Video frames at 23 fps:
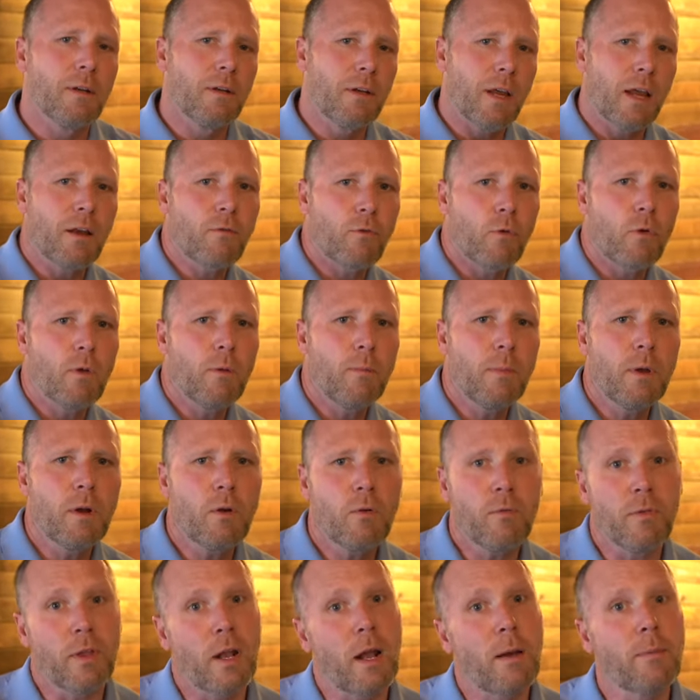dance floor in the
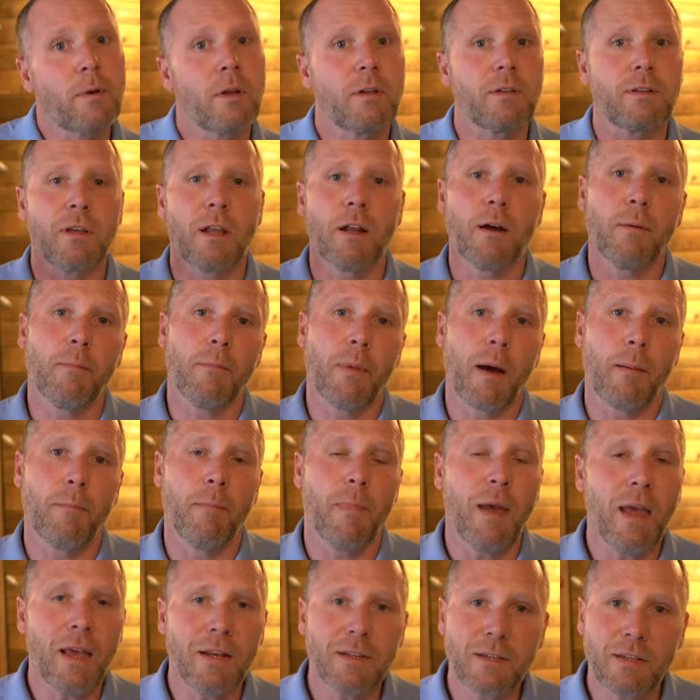middle, then I'm gonna set up my
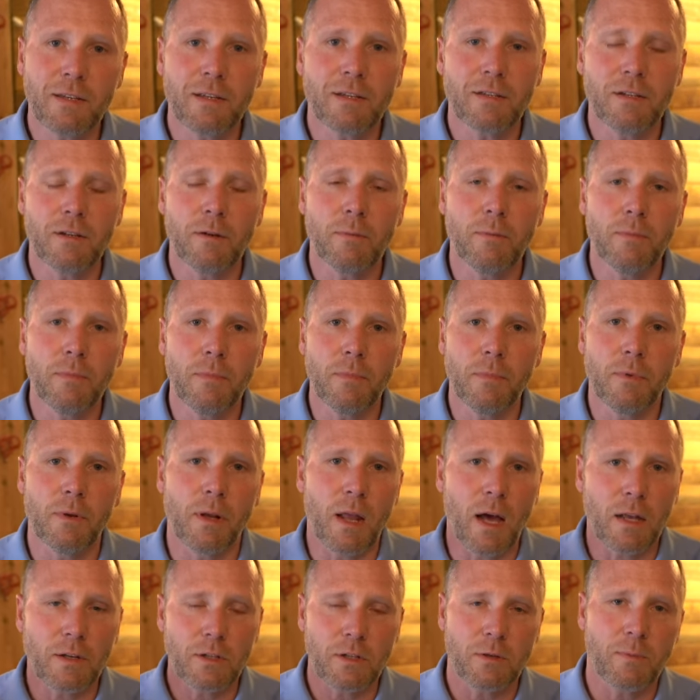main system,
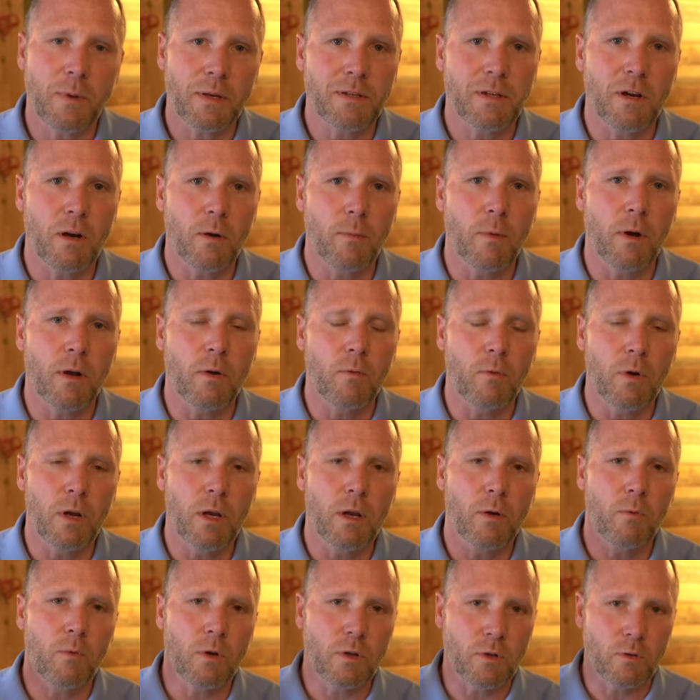not just my ceremony
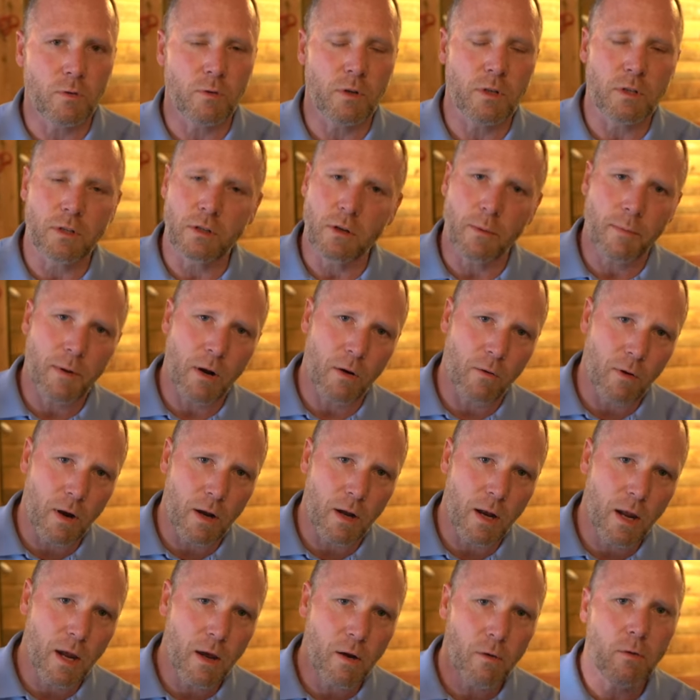rig, which is up there
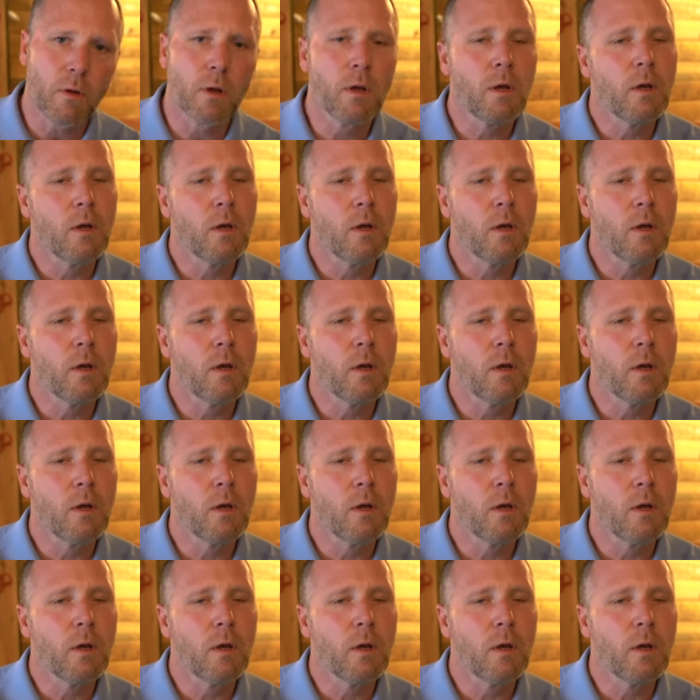right now.